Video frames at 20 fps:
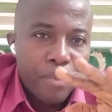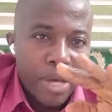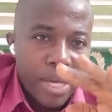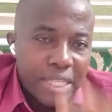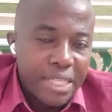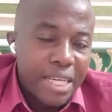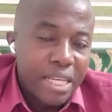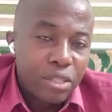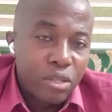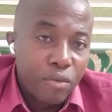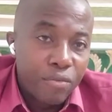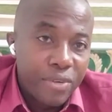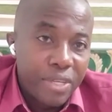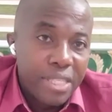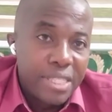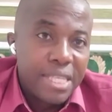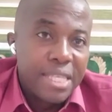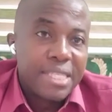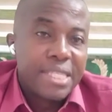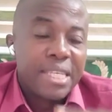agent of
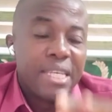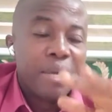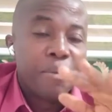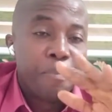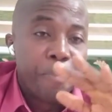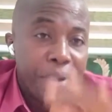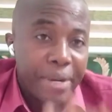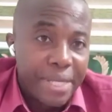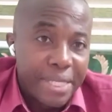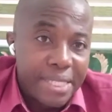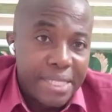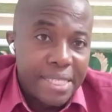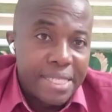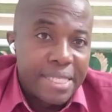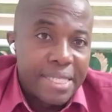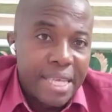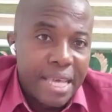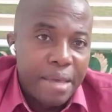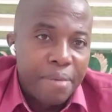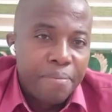disease in the body
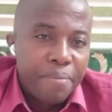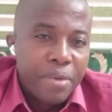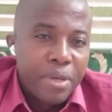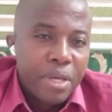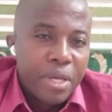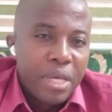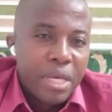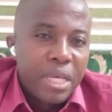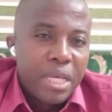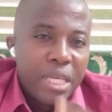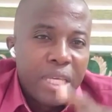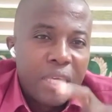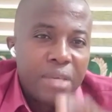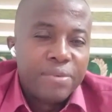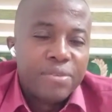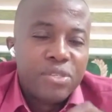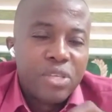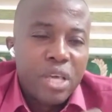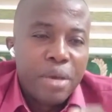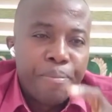system
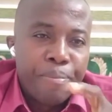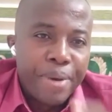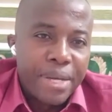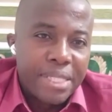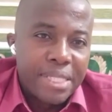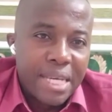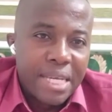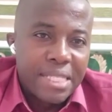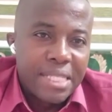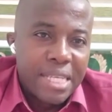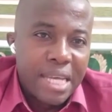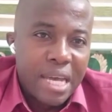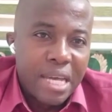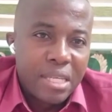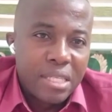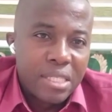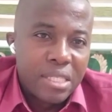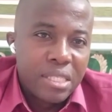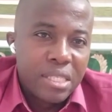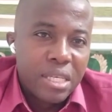gives you a better
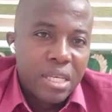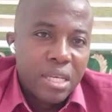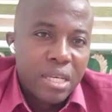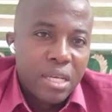chance